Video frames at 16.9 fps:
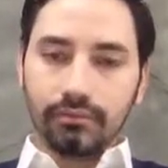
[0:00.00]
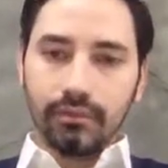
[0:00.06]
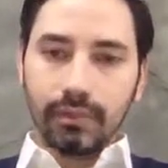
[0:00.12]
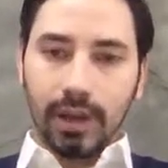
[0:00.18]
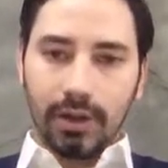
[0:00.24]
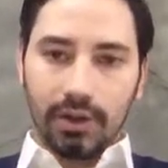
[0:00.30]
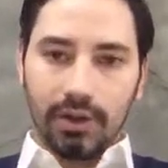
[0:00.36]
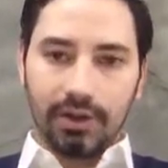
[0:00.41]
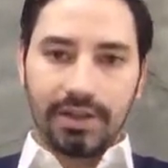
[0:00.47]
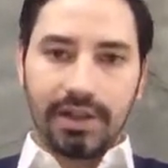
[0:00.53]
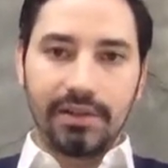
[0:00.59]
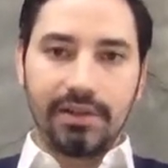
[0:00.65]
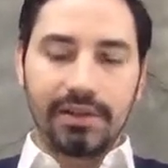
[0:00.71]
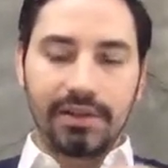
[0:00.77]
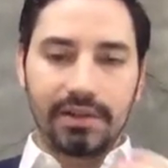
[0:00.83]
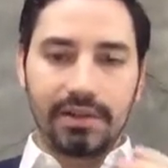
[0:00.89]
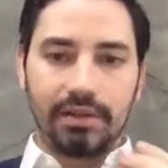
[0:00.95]

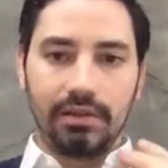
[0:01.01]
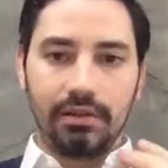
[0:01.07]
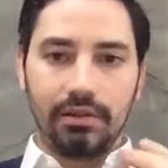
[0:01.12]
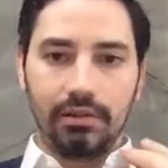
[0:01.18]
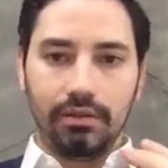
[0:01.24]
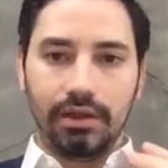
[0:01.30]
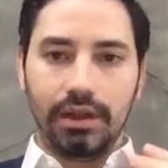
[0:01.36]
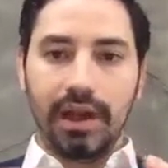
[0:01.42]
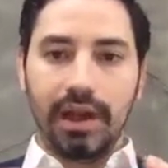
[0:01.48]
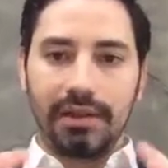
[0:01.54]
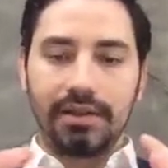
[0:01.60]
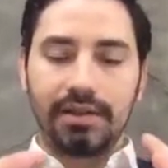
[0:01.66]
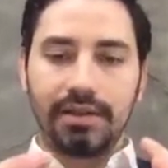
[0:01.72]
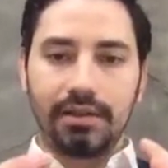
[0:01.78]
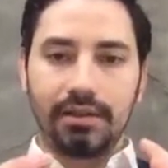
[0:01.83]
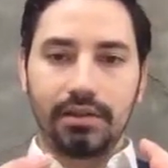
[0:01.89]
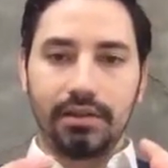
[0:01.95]
there's
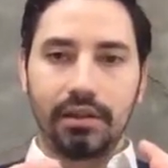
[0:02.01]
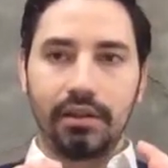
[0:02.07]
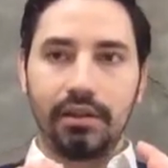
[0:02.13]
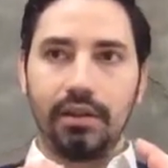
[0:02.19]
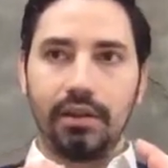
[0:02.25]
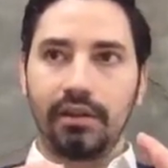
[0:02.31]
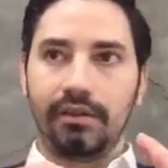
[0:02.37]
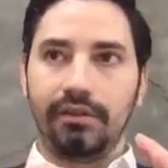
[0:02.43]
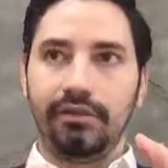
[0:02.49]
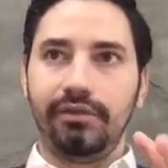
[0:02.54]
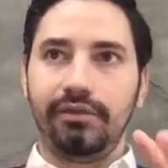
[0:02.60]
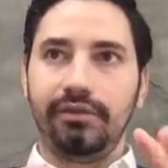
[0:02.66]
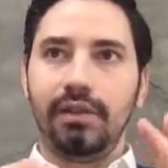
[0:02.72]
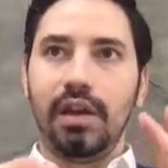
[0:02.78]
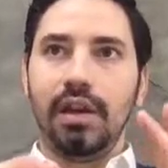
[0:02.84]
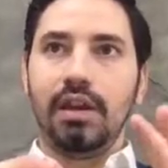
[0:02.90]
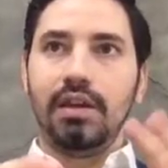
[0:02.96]
not a lot of,
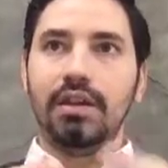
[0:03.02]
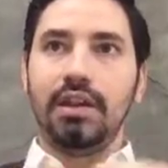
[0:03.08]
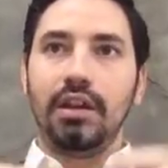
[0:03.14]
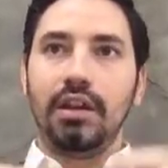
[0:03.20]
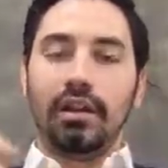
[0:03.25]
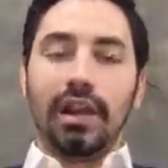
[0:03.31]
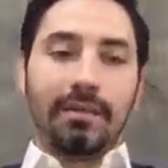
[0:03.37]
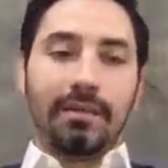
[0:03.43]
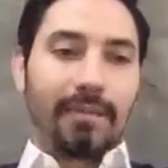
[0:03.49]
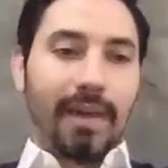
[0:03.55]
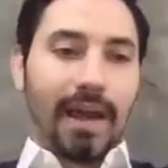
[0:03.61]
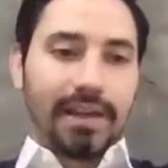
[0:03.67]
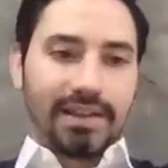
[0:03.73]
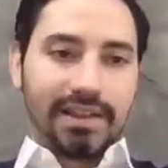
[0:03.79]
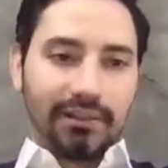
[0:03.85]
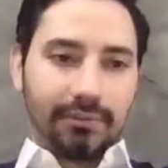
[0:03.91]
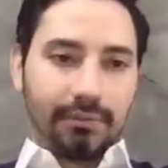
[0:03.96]
like
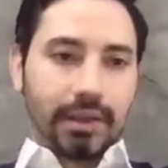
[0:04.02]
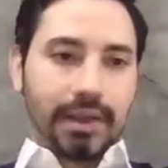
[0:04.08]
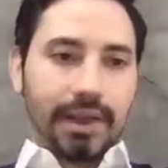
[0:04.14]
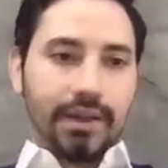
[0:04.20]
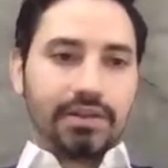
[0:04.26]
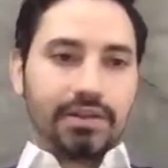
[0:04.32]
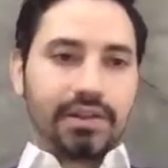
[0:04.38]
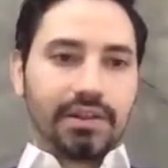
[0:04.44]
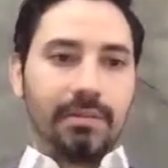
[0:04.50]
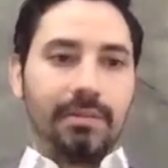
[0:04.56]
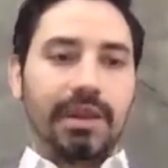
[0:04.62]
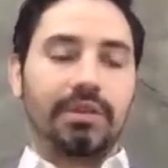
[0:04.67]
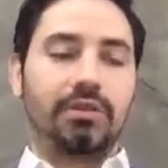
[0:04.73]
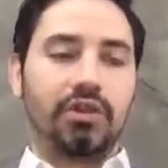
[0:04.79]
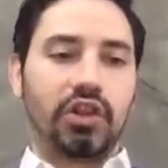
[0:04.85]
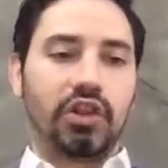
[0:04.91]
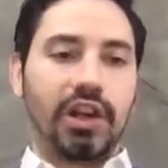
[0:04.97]
massive players coming
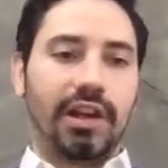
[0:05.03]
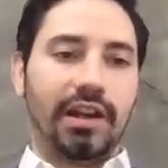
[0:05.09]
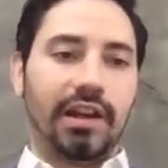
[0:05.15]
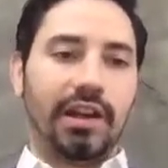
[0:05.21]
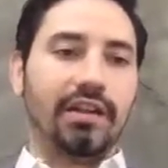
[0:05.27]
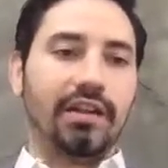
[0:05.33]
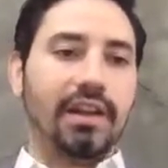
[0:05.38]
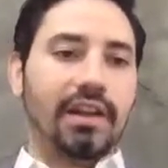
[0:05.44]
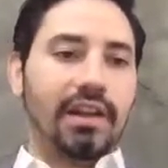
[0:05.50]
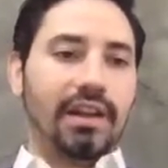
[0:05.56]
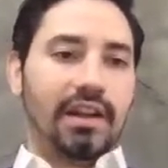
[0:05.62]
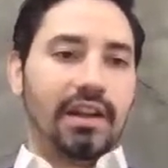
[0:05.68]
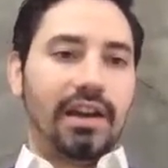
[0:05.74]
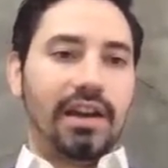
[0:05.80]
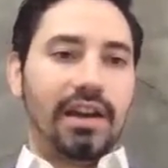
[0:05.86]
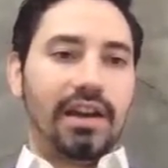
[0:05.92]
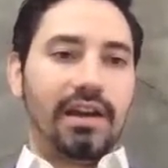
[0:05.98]
to China
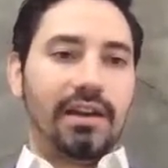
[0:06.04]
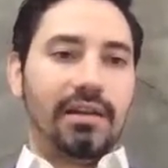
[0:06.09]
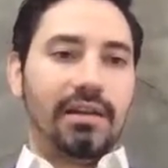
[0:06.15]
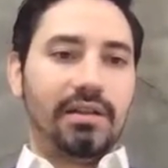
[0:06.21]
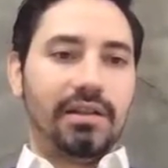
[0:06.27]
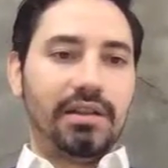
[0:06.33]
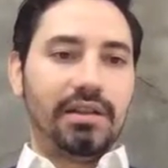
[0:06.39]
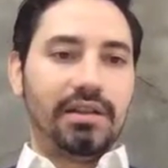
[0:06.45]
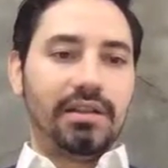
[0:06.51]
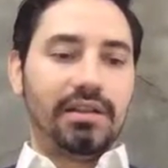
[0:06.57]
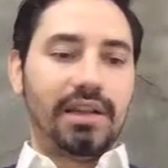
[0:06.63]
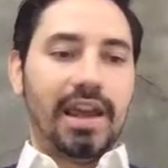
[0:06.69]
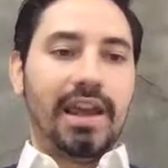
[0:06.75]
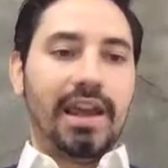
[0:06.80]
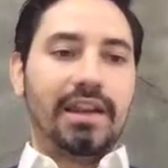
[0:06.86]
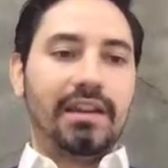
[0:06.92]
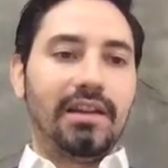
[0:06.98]

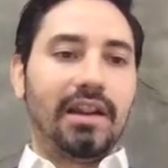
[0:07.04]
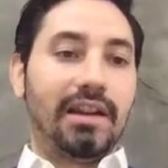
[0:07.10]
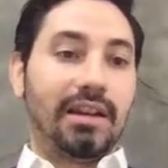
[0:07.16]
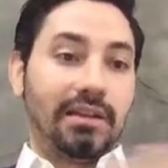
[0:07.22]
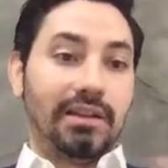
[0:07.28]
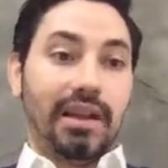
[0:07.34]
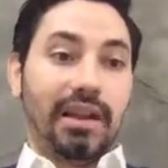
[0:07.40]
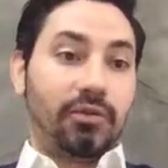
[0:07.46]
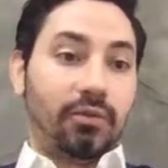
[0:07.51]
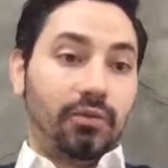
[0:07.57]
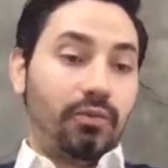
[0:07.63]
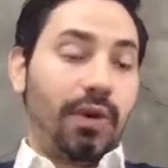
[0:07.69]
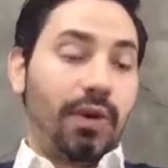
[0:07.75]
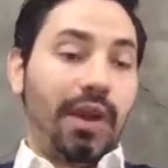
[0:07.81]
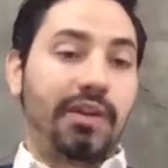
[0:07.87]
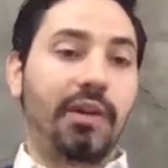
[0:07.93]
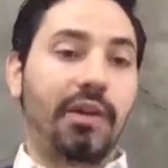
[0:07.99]
and like that
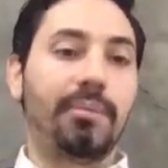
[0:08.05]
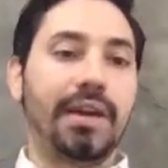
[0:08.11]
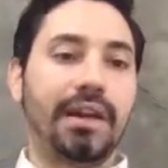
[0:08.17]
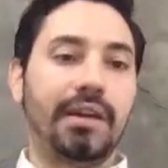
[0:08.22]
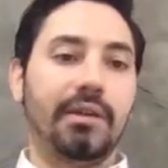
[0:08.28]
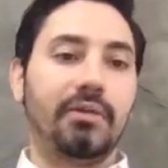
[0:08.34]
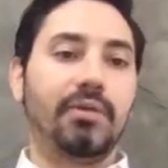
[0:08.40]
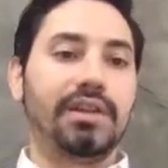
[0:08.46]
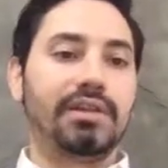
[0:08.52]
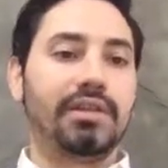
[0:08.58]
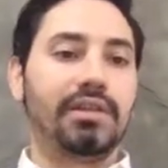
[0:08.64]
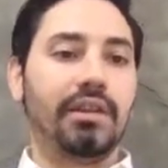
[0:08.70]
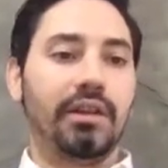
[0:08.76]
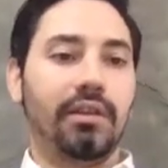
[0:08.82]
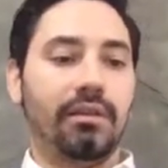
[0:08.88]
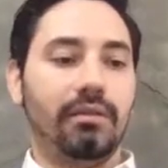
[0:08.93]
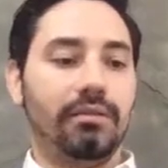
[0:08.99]
we are competing with,
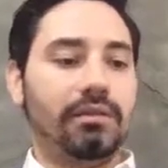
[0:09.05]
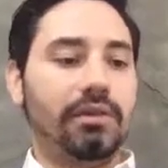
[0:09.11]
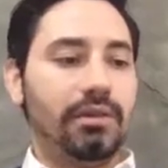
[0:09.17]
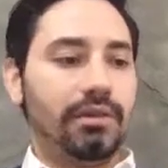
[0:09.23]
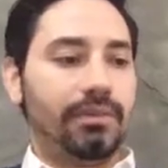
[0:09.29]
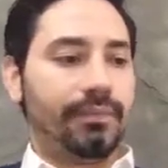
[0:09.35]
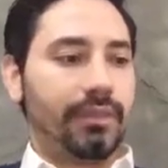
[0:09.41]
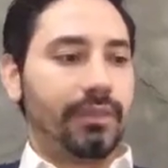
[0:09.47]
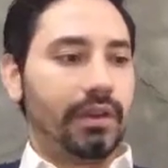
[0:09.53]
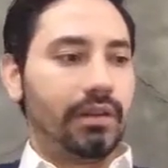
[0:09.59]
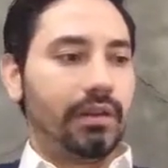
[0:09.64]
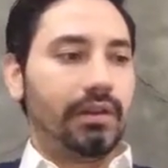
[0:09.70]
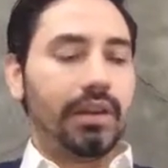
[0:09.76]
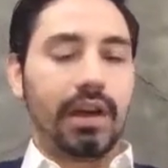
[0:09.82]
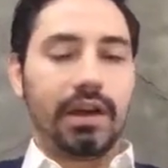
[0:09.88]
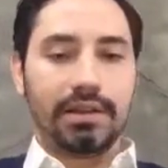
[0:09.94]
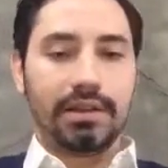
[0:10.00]

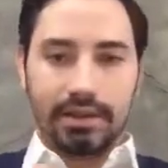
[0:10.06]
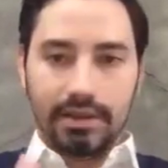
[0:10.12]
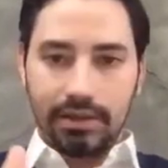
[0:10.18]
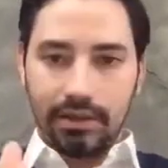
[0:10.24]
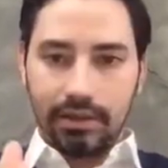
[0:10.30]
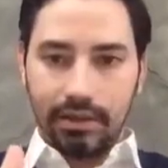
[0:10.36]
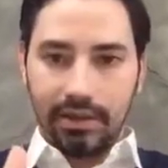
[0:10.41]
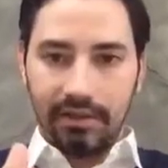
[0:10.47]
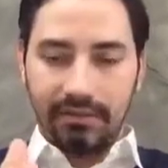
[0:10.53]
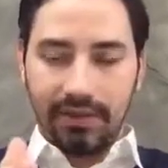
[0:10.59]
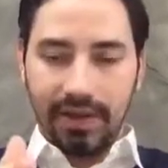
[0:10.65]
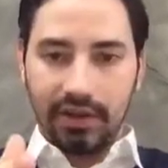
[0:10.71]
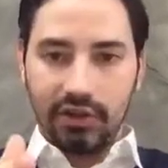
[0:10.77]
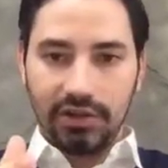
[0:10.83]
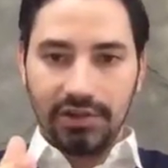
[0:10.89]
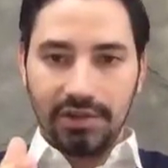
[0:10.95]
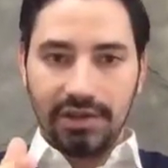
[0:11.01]
not a lot of
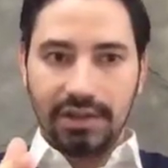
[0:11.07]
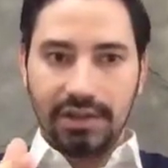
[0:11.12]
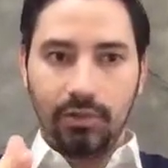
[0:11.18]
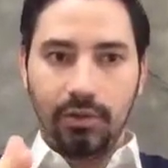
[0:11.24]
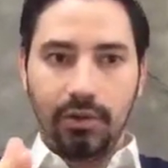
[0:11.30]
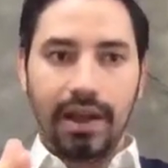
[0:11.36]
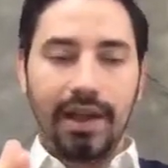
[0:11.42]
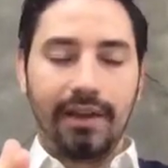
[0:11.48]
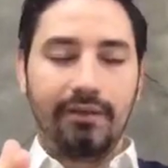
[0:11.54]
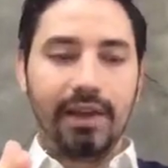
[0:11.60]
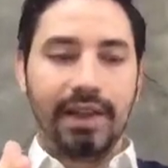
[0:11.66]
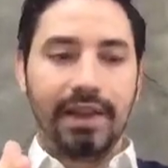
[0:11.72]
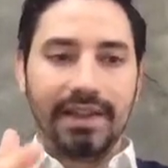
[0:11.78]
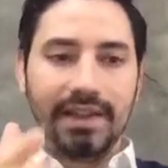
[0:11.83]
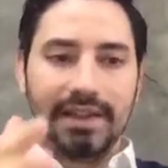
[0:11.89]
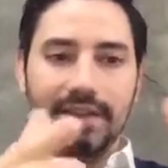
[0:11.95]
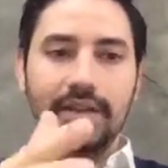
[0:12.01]
agency will have
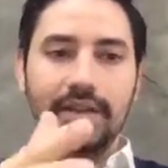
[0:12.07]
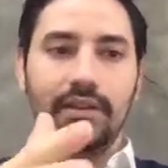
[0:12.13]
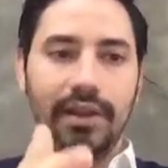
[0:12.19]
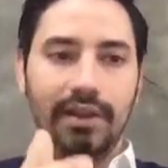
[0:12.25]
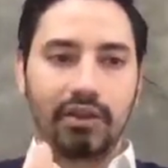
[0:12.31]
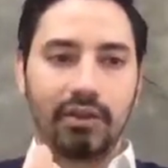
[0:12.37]
like this knowledge